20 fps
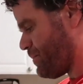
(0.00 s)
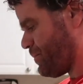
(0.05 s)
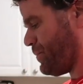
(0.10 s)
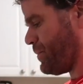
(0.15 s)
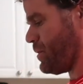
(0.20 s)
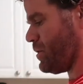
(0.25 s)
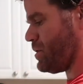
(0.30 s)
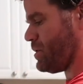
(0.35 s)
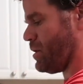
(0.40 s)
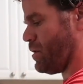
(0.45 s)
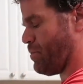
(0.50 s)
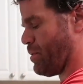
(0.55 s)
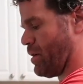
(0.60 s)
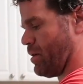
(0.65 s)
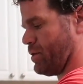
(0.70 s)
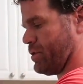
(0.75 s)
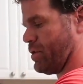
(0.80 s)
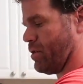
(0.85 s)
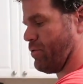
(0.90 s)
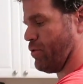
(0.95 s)
which their
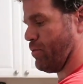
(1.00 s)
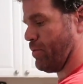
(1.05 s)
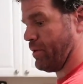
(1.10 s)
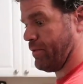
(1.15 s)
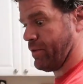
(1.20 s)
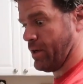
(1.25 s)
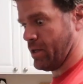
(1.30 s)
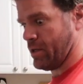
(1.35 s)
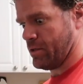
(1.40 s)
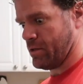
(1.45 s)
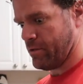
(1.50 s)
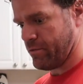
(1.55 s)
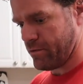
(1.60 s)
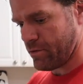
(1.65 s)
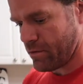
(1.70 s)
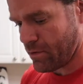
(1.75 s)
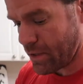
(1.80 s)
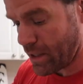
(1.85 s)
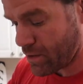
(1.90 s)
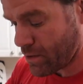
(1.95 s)
parents aren't real big fans of.
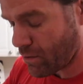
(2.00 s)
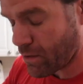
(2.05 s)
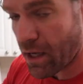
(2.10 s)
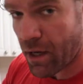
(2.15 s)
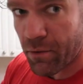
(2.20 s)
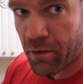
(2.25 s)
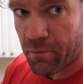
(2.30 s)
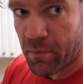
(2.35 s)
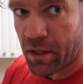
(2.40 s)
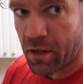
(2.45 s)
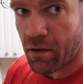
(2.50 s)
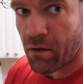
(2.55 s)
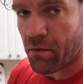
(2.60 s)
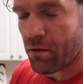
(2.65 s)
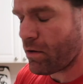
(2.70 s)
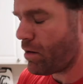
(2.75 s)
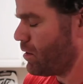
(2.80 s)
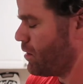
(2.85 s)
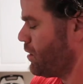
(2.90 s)
That's okay with me though.